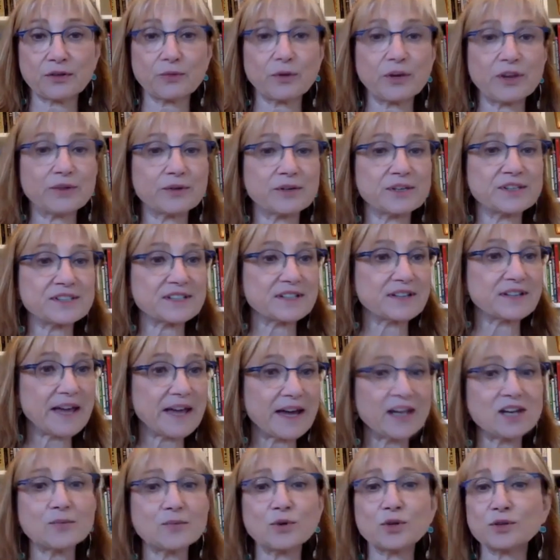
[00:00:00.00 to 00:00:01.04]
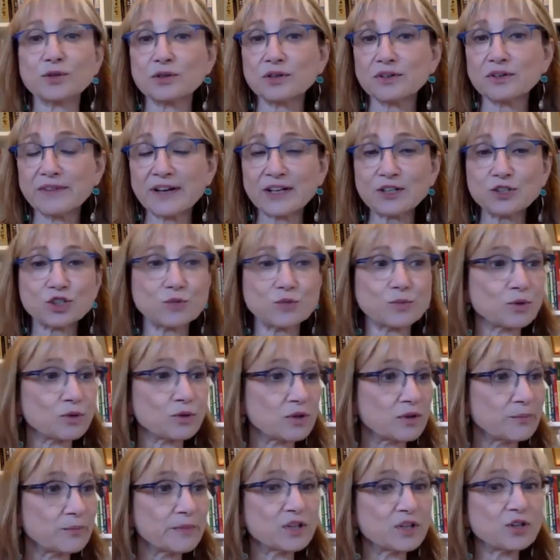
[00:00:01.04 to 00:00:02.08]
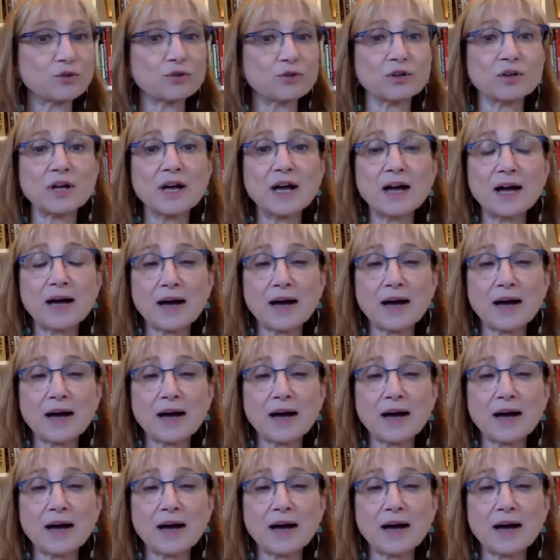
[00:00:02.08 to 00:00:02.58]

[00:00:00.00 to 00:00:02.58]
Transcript: whether it's an animal or a vegetable or a mineral,